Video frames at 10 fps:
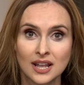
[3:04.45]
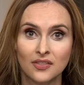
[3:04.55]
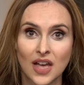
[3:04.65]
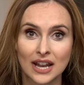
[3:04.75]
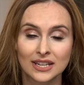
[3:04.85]

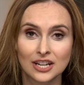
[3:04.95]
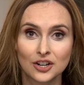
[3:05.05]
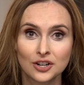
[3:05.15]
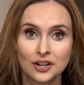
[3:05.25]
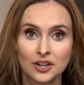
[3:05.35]
That
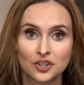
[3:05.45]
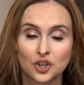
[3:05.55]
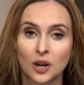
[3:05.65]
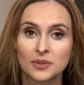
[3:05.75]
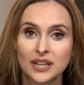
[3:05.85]
year,
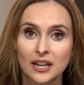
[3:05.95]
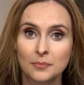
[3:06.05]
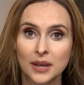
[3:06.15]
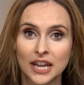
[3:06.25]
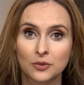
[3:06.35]
Trump's
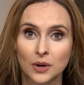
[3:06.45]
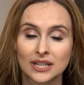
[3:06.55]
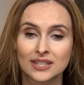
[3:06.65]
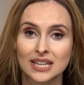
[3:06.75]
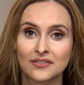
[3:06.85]
campaign
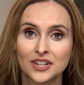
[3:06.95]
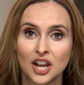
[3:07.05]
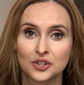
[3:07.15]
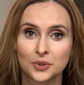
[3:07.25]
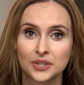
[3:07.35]
raised
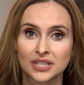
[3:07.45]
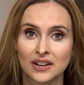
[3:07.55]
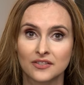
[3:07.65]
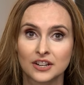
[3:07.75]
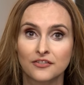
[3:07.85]

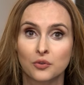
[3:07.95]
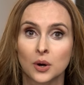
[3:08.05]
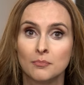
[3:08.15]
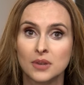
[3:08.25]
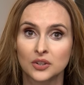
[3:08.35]

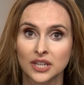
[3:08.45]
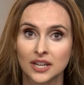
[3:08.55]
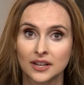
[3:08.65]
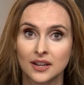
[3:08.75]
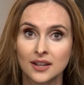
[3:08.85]
$774
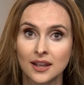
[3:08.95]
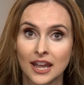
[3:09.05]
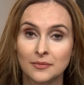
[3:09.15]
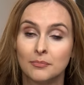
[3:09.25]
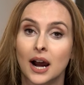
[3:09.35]
million,
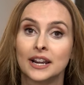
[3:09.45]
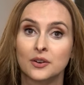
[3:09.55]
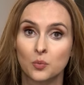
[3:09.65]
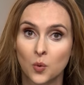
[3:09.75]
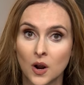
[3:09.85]
and
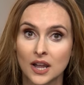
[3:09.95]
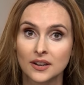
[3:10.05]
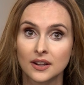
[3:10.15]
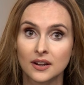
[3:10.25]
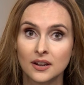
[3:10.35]
Biden won.